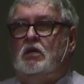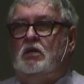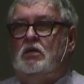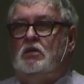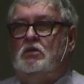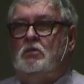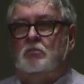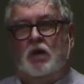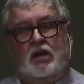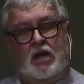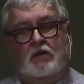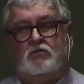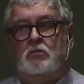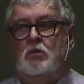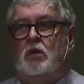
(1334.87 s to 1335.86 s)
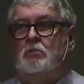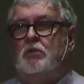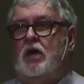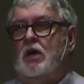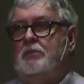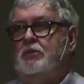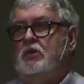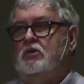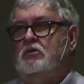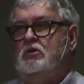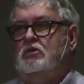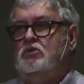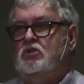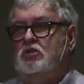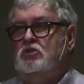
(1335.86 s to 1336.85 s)
you might have some unpopular
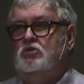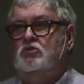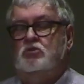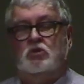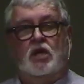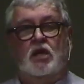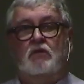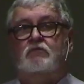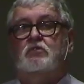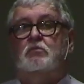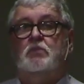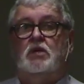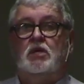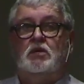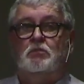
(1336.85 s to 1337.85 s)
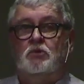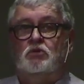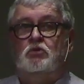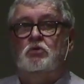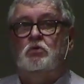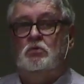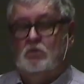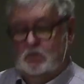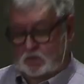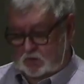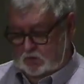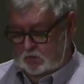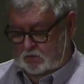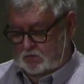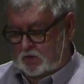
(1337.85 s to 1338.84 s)
decisions you have to make, but you
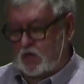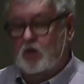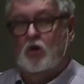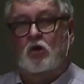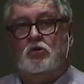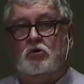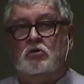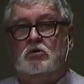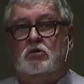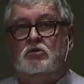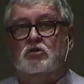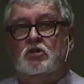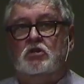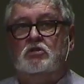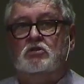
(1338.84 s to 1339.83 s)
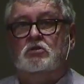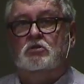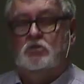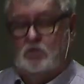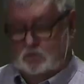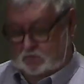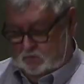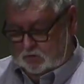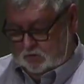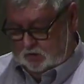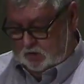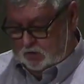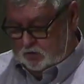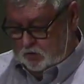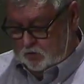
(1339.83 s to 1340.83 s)
they are your decisions
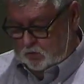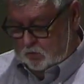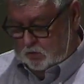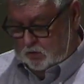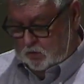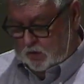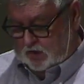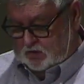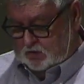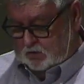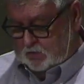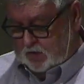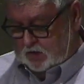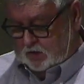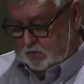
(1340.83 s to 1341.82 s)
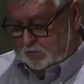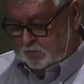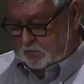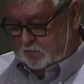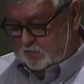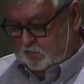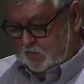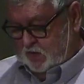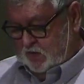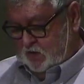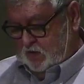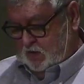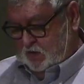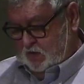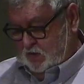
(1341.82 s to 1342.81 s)
and you're the one who has to make them.
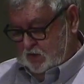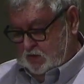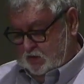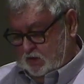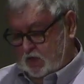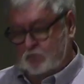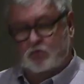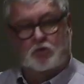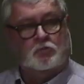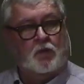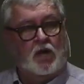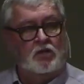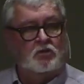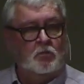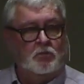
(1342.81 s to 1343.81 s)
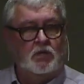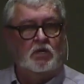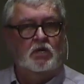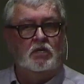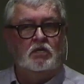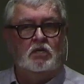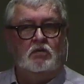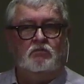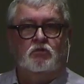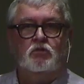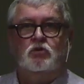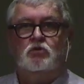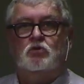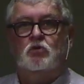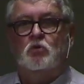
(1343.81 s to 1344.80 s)
Take responsibility for
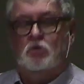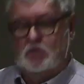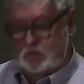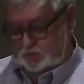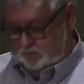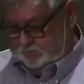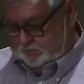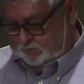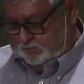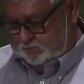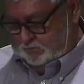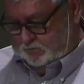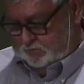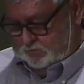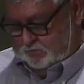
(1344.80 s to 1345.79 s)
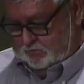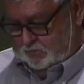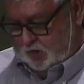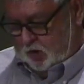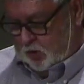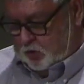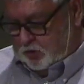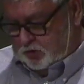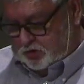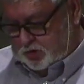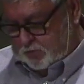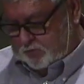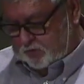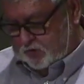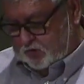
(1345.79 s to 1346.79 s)
your story,
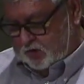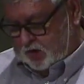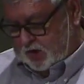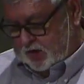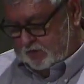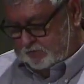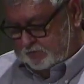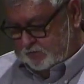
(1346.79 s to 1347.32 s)
ownership for your life,